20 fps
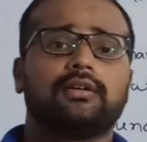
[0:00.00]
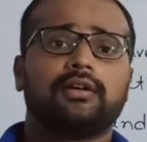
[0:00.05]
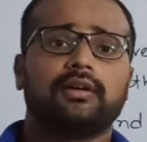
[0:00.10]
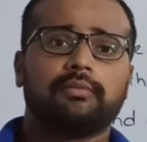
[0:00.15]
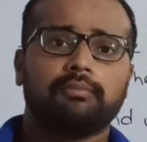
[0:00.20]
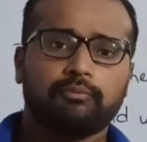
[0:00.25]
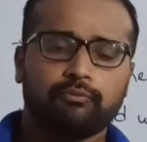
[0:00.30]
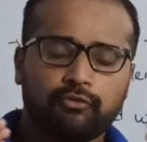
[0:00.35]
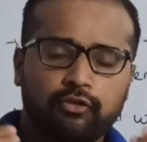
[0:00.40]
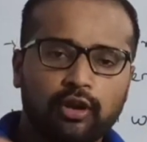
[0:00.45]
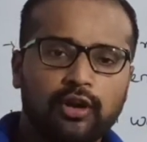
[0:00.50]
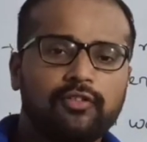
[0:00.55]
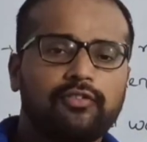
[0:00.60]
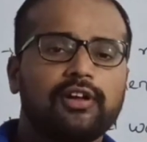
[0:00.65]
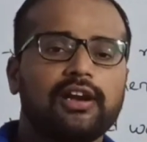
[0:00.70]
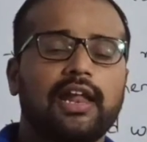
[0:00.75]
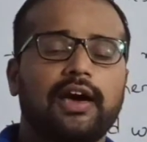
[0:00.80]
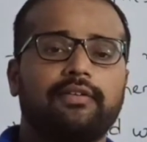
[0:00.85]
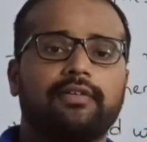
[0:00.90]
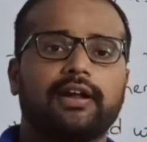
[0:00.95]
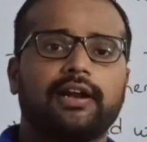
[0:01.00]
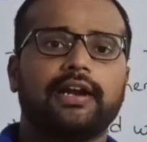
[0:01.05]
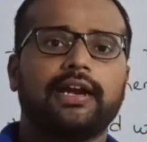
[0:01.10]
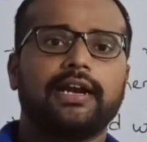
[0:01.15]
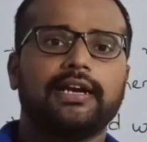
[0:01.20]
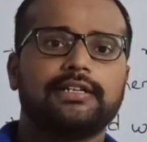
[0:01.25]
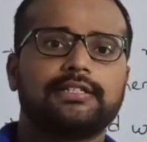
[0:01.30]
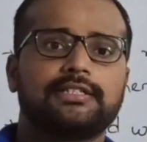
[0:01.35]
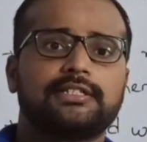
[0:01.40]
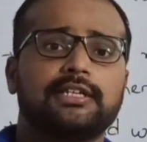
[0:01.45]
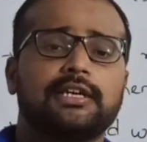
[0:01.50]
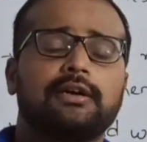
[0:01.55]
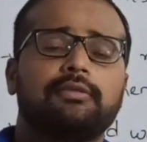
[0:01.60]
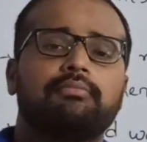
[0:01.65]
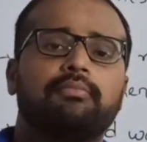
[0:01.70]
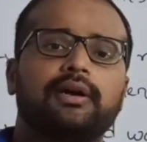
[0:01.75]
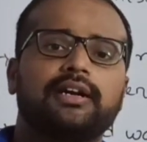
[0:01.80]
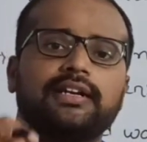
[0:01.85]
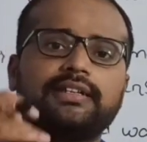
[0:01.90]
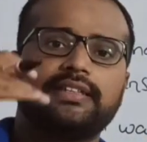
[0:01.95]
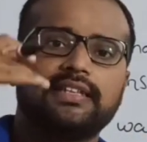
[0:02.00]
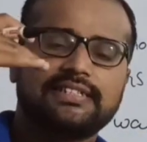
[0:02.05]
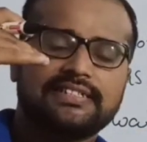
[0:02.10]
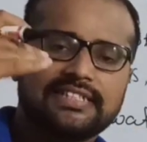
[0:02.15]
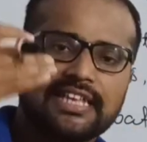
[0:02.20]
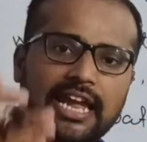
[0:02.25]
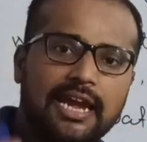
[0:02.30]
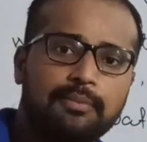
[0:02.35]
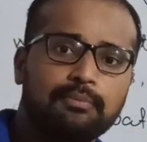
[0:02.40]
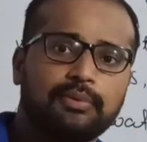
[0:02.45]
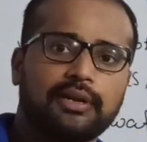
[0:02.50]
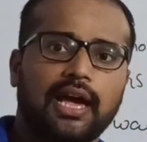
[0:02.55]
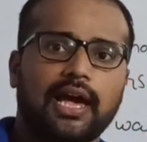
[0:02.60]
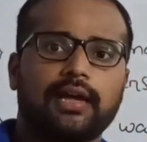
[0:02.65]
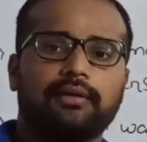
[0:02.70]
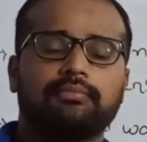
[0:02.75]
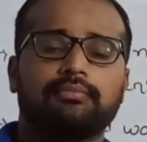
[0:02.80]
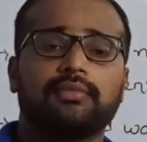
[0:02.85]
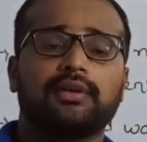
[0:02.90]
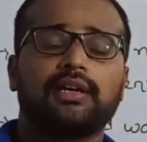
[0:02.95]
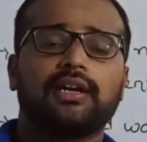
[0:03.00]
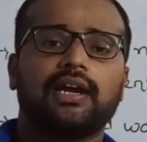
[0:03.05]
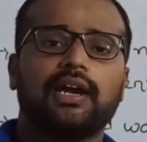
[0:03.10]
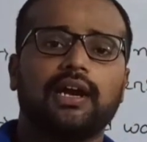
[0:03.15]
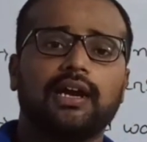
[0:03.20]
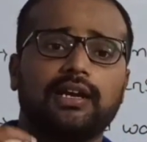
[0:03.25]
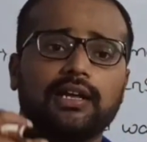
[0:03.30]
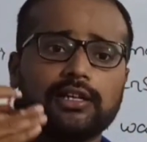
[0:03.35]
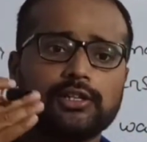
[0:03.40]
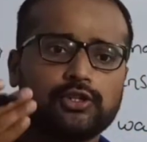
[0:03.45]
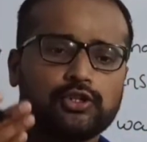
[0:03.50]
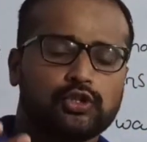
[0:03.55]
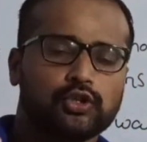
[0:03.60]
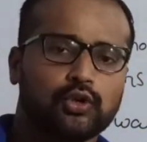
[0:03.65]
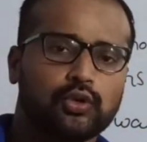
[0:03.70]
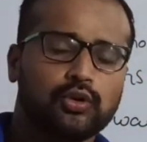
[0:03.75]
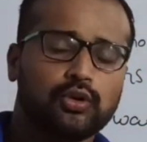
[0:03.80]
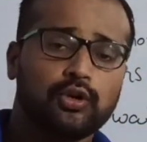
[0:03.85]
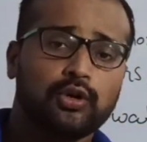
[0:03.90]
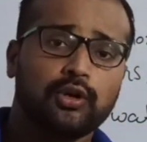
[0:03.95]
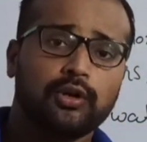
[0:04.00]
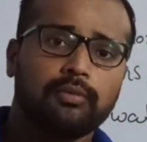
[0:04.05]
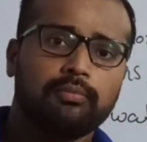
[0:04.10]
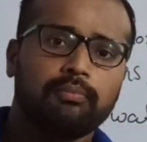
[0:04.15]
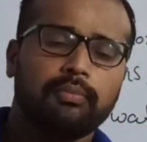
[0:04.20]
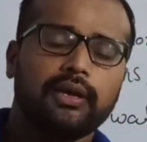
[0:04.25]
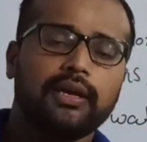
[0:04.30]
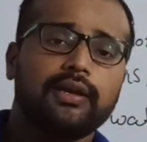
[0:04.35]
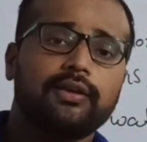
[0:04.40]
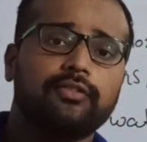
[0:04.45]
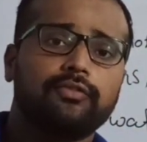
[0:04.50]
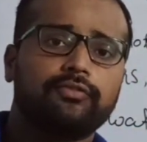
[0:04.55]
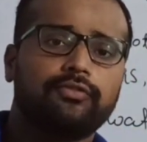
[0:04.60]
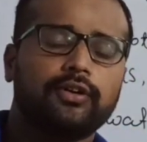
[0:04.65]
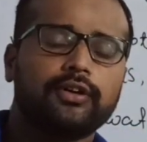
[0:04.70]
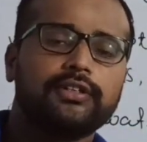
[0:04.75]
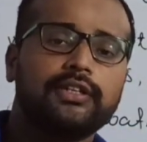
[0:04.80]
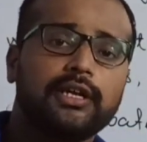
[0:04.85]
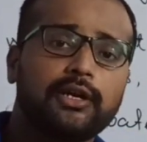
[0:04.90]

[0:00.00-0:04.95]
fulfill our needs, but at the same time it also be further